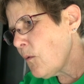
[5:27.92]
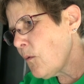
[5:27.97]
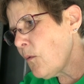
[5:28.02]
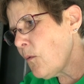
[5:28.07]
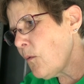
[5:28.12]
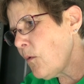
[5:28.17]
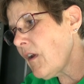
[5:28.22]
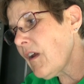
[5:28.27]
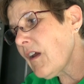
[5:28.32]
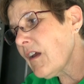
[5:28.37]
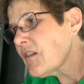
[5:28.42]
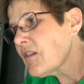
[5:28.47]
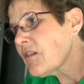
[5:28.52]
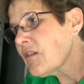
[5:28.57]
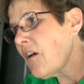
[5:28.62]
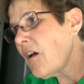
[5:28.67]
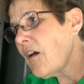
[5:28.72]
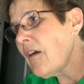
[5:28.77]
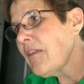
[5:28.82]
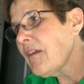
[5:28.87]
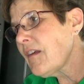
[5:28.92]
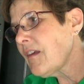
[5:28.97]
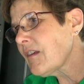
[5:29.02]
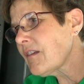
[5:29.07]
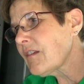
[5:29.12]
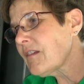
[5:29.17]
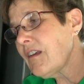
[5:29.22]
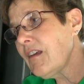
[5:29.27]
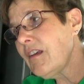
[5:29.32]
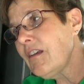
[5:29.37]
When I saw
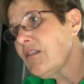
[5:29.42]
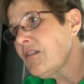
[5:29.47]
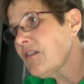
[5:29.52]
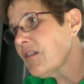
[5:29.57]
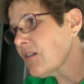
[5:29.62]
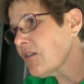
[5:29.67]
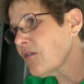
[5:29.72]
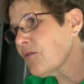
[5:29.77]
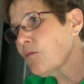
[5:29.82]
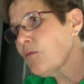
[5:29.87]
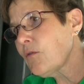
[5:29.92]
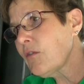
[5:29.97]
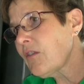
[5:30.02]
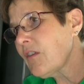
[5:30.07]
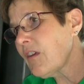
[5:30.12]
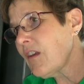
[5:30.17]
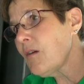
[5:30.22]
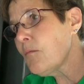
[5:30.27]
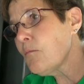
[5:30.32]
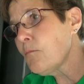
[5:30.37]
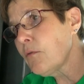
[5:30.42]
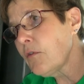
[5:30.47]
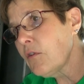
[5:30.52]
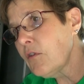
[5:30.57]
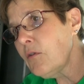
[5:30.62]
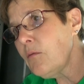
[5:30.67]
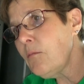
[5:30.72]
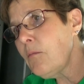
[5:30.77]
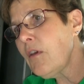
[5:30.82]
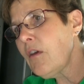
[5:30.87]
this, it
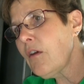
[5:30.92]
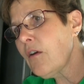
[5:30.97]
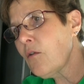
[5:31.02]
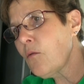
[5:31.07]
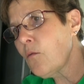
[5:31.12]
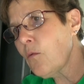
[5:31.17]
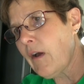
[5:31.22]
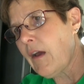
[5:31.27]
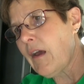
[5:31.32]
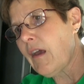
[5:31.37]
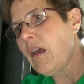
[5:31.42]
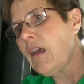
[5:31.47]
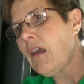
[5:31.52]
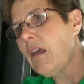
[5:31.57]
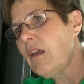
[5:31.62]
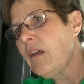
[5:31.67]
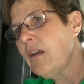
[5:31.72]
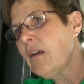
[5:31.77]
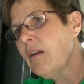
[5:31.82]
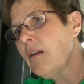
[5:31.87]
blew me away